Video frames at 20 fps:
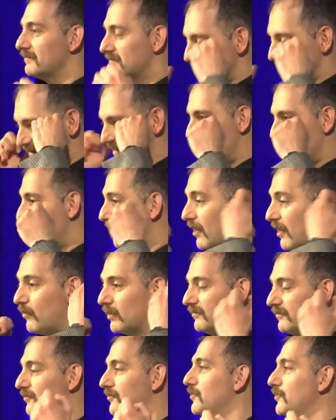and I'm tearing
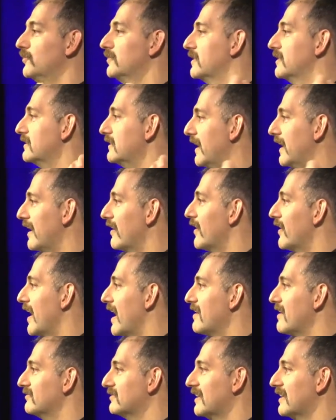out what few little hair
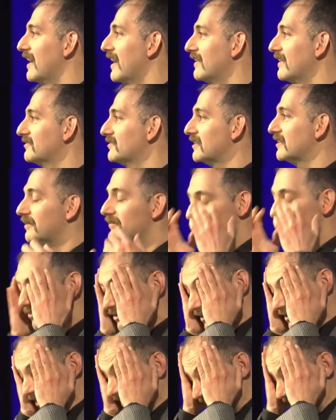I have left, and I'm
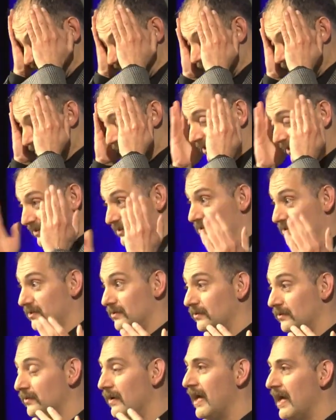like, what am I gonna
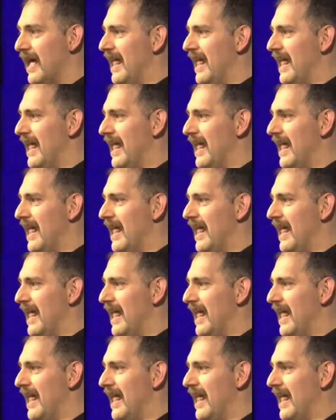do?